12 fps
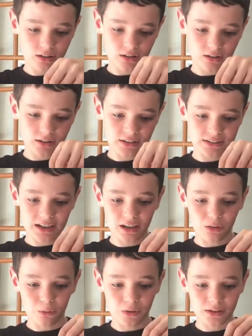because
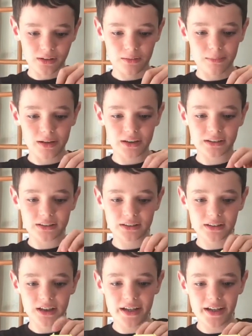that'll work the
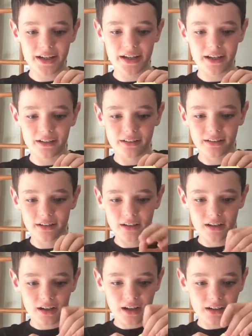best. And
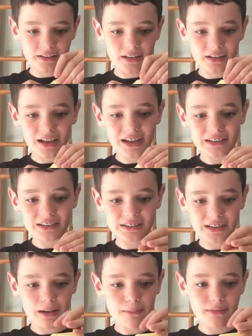on the last
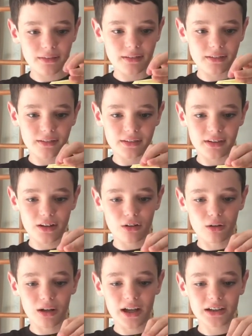step, there
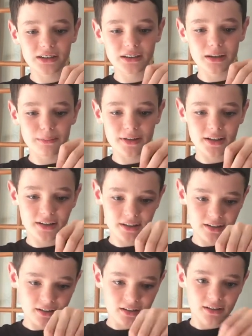will actually be
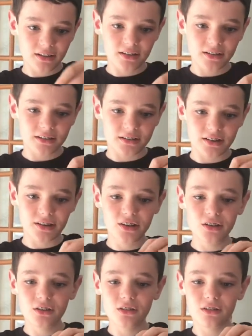
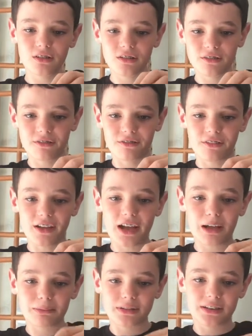2
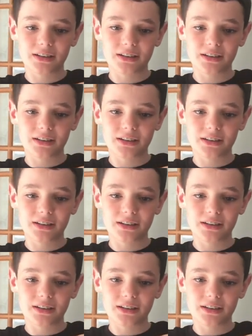flaps,